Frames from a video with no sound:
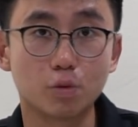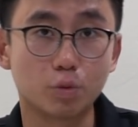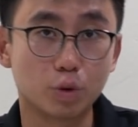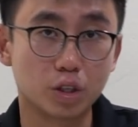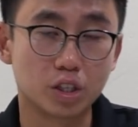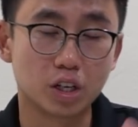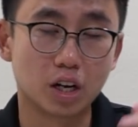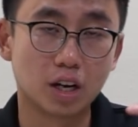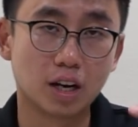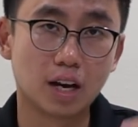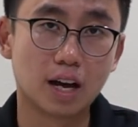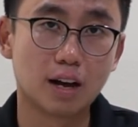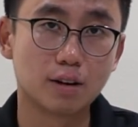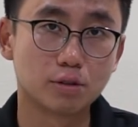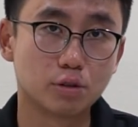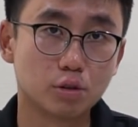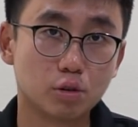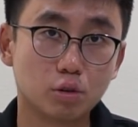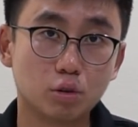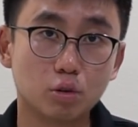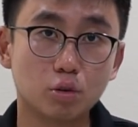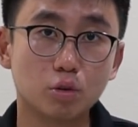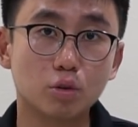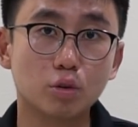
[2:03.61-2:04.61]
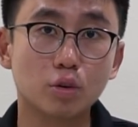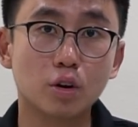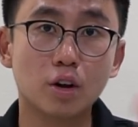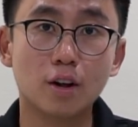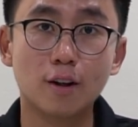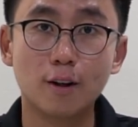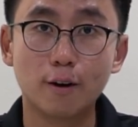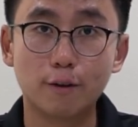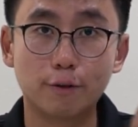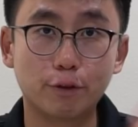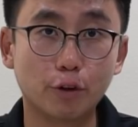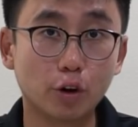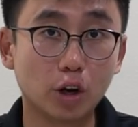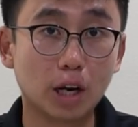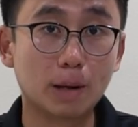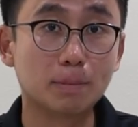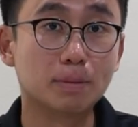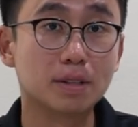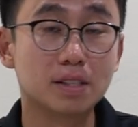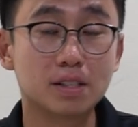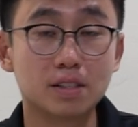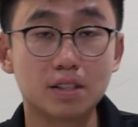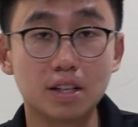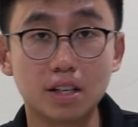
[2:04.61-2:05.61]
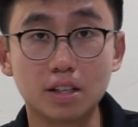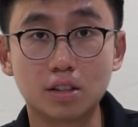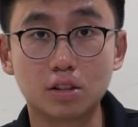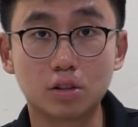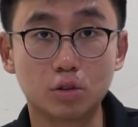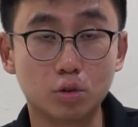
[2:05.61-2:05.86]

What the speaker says: which allows you to fold up the seats